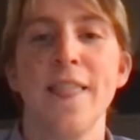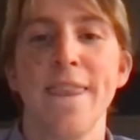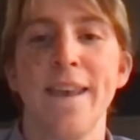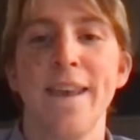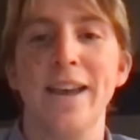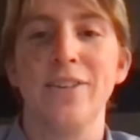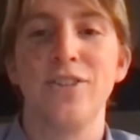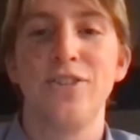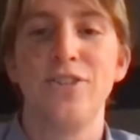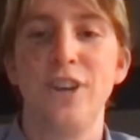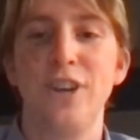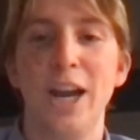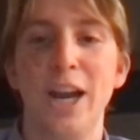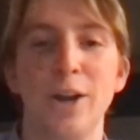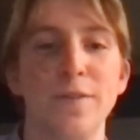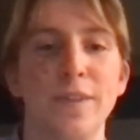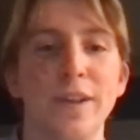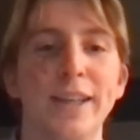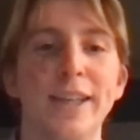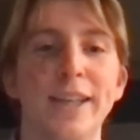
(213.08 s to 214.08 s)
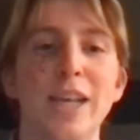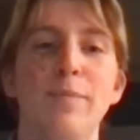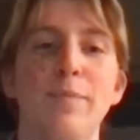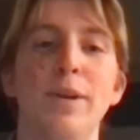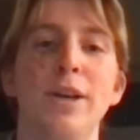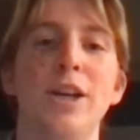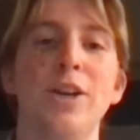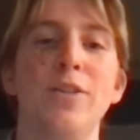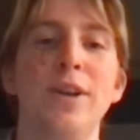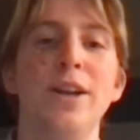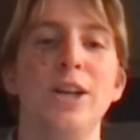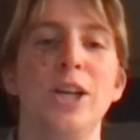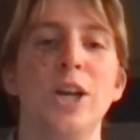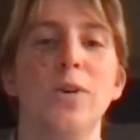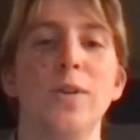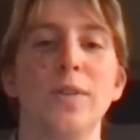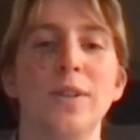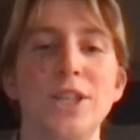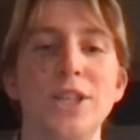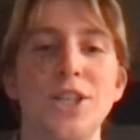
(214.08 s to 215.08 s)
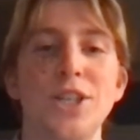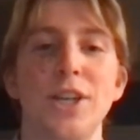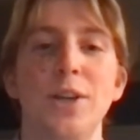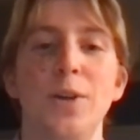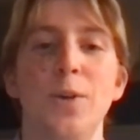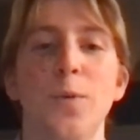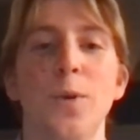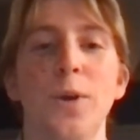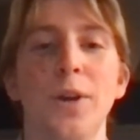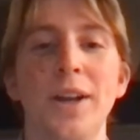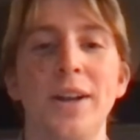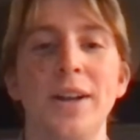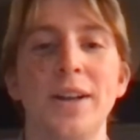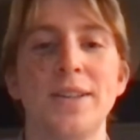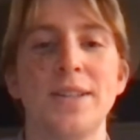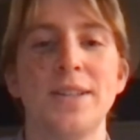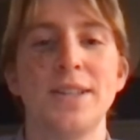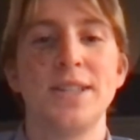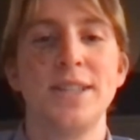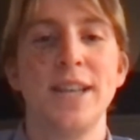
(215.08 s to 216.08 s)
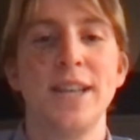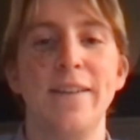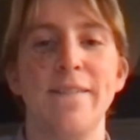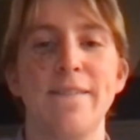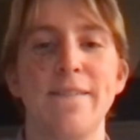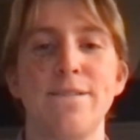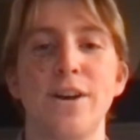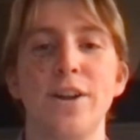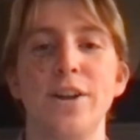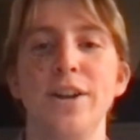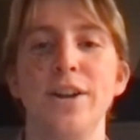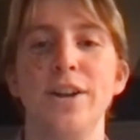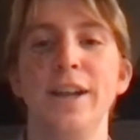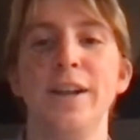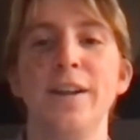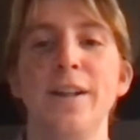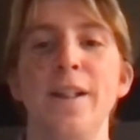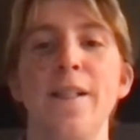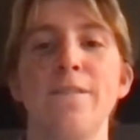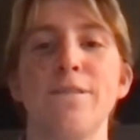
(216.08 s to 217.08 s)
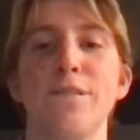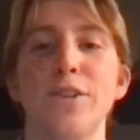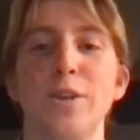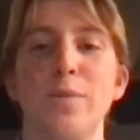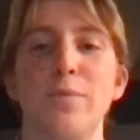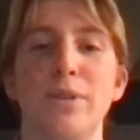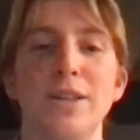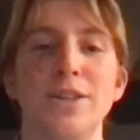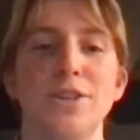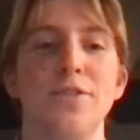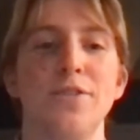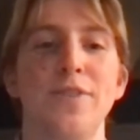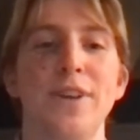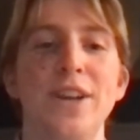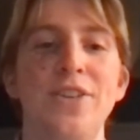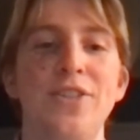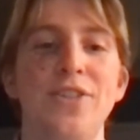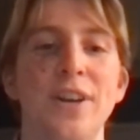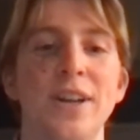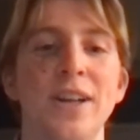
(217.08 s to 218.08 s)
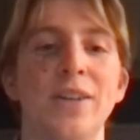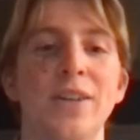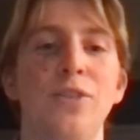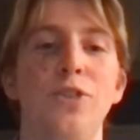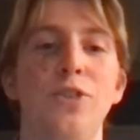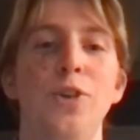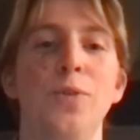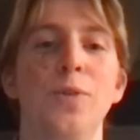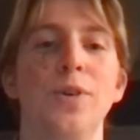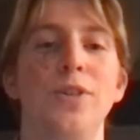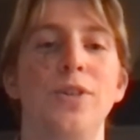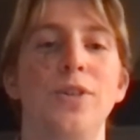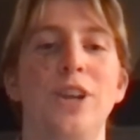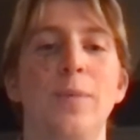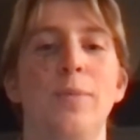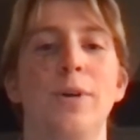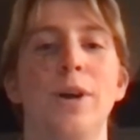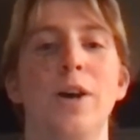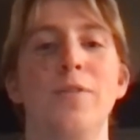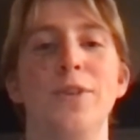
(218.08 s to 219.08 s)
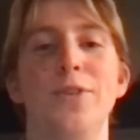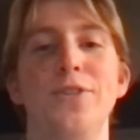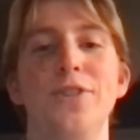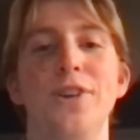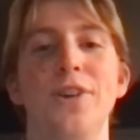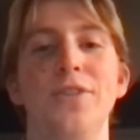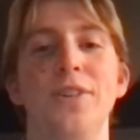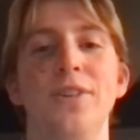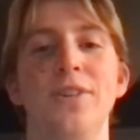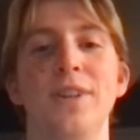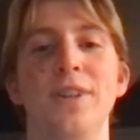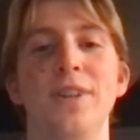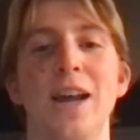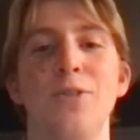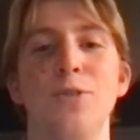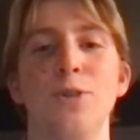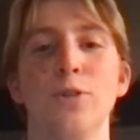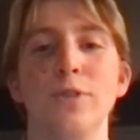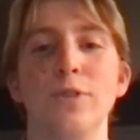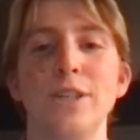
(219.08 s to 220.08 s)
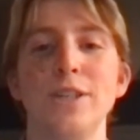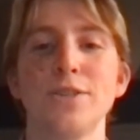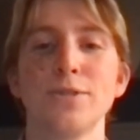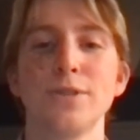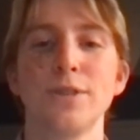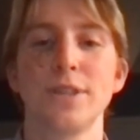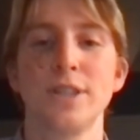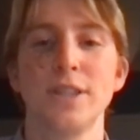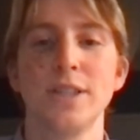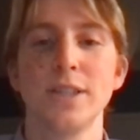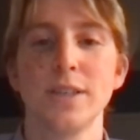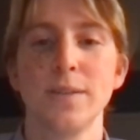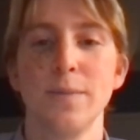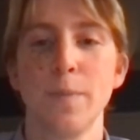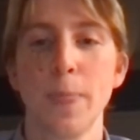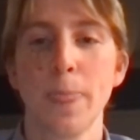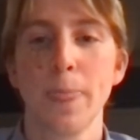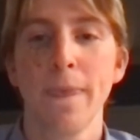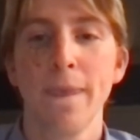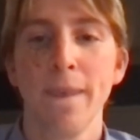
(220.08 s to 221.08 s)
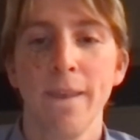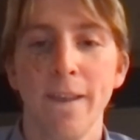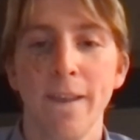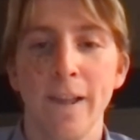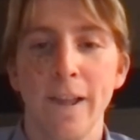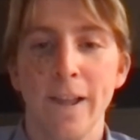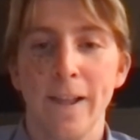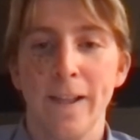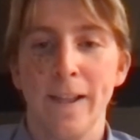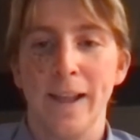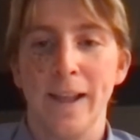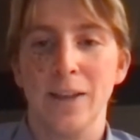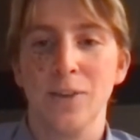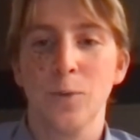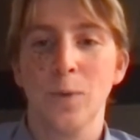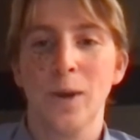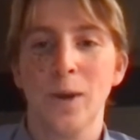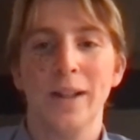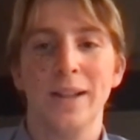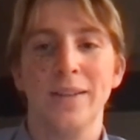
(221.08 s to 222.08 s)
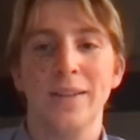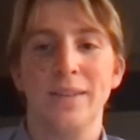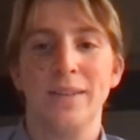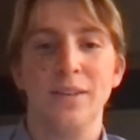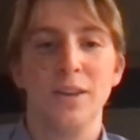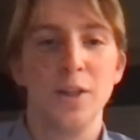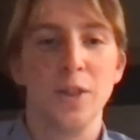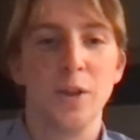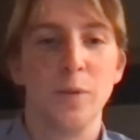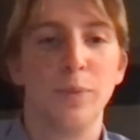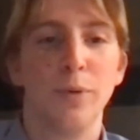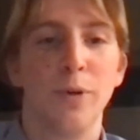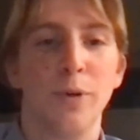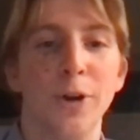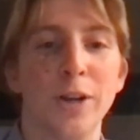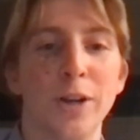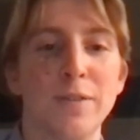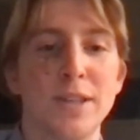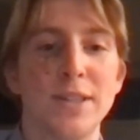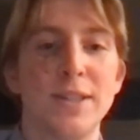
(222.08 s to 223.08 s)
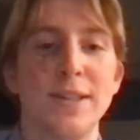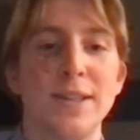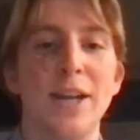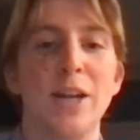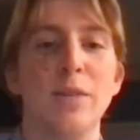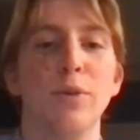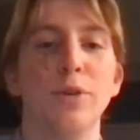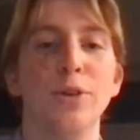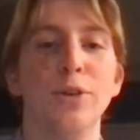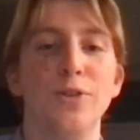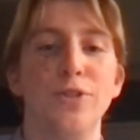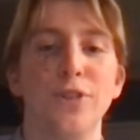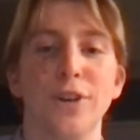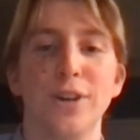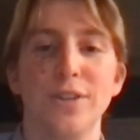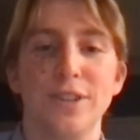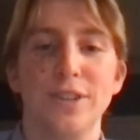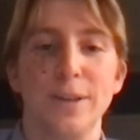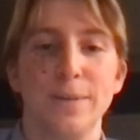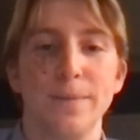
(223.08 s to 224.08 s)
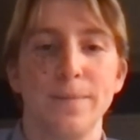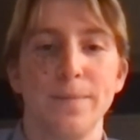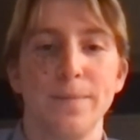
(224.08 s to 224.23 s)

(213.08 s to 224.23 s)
as chair of the Keep It Green Coalition, working to sustain funding for the preservation and stewardship of New Jersey's natural resources, as well as he's on the board of Sustainable New Jersey.